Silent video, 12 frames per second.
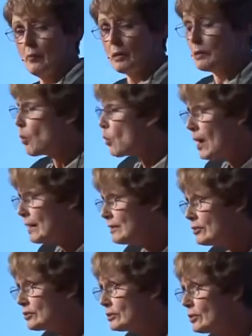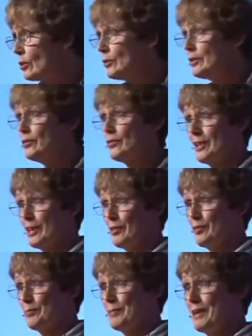But Juan doesn't know these
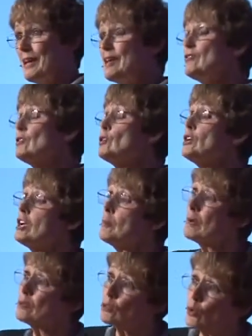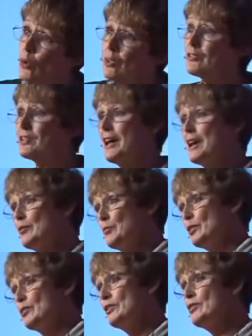things. He's learning about toys and
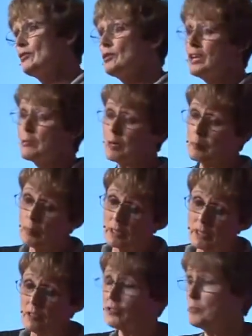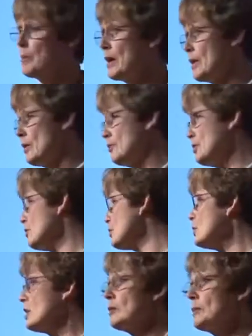animals. He's learning about bunnies and bears. He's
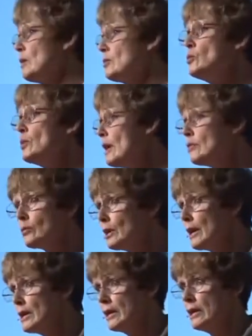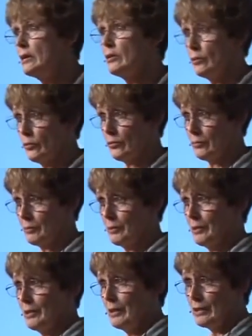learning about who has what kind of ears
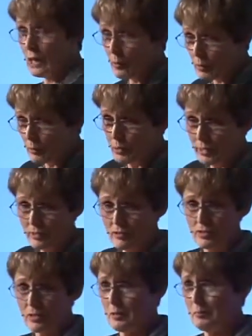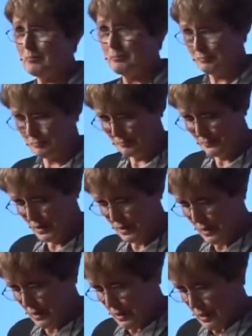and how it relates to him.
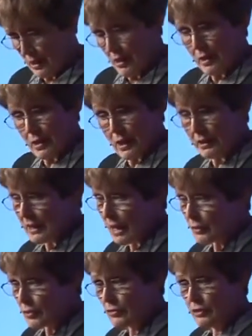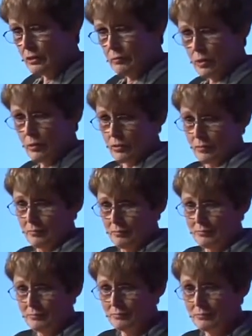And now there's little Rosa.
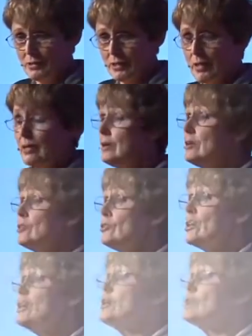She